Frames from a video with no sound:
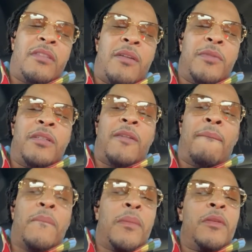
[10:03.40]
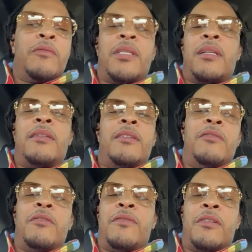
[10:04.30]
You know what I mean? You telling the
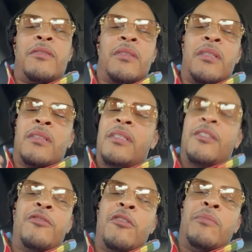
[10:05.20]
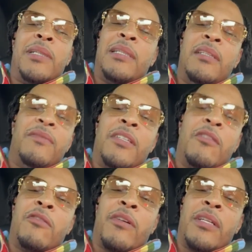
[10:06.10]
universe that you don't believe
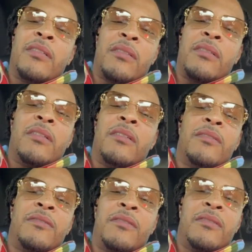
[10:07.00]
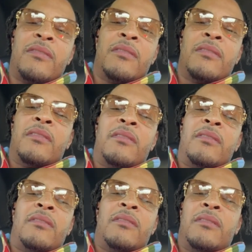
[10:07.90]
in your greatness enough
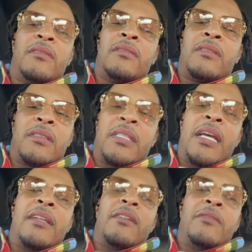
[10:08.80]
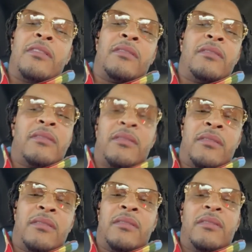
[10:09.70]
to stand on
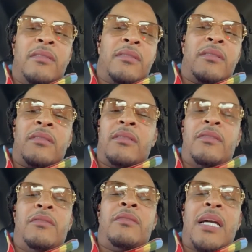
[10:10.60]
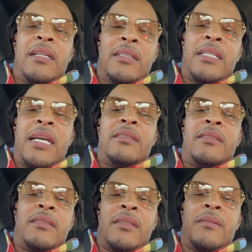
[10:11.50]
it. You gotta
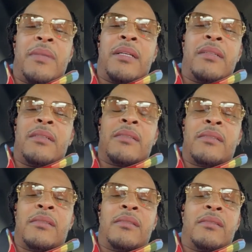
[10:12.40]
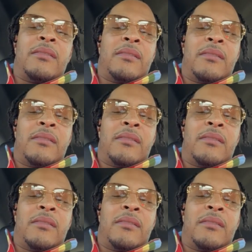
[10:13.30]
attach it to somebody else's.